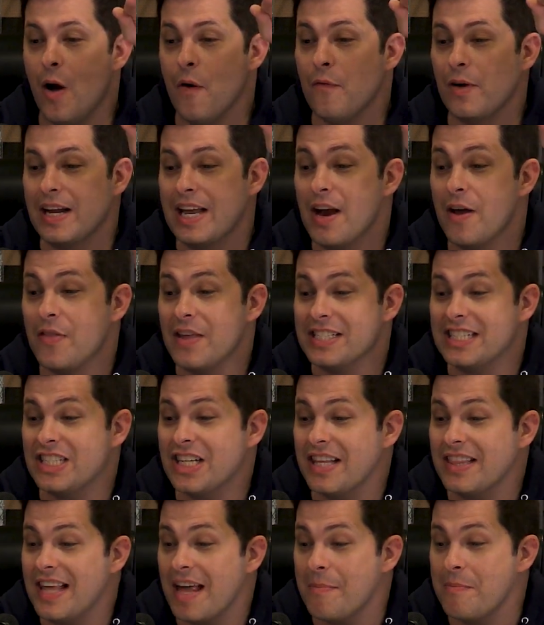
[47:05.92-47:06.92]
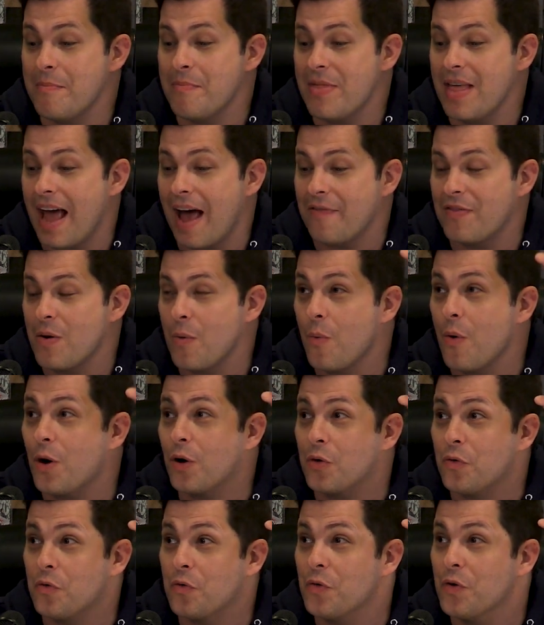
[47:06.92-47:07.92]
then over here, this shit that they have to
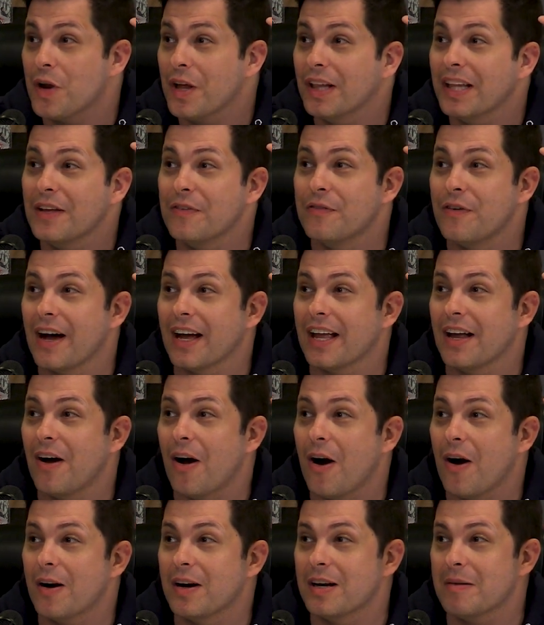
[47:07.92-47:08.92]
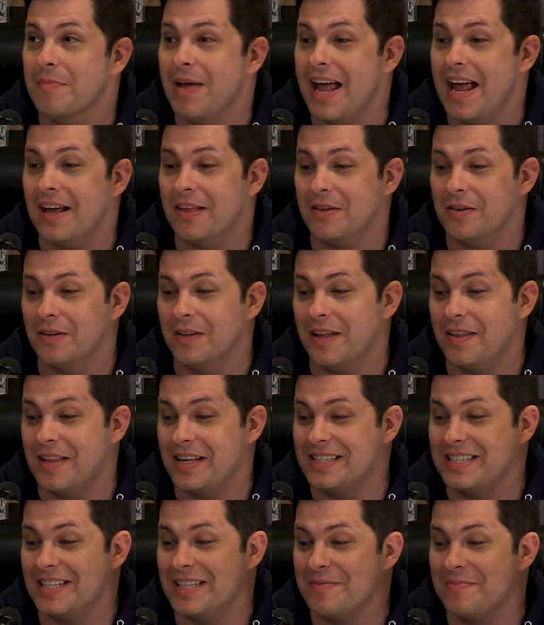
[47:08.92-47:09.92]
work really fucking hard to make,
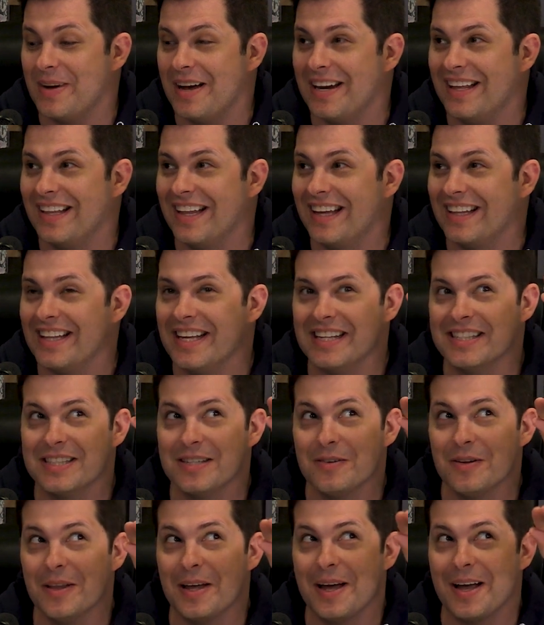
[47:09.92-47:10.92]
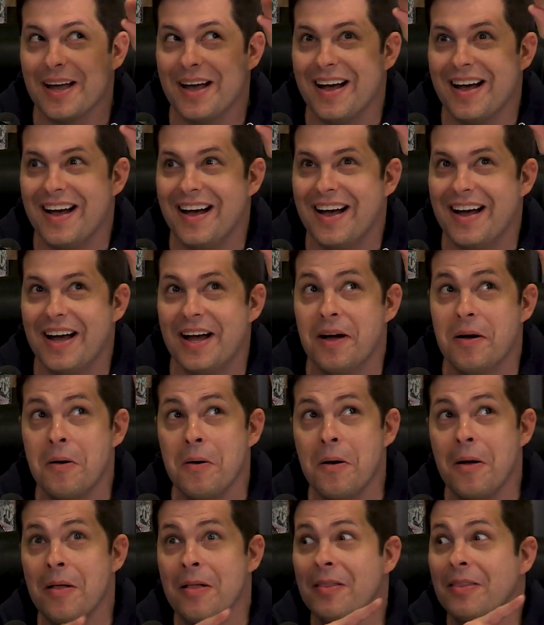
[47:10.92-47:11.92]
they see the money like this. They're like,
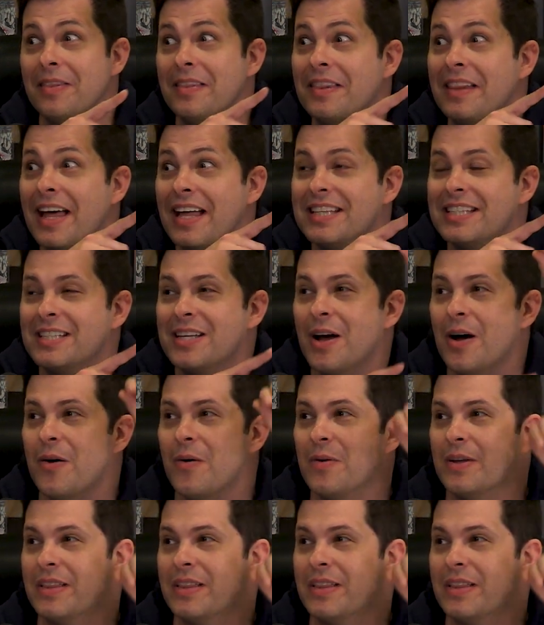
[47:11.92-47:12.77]
let's go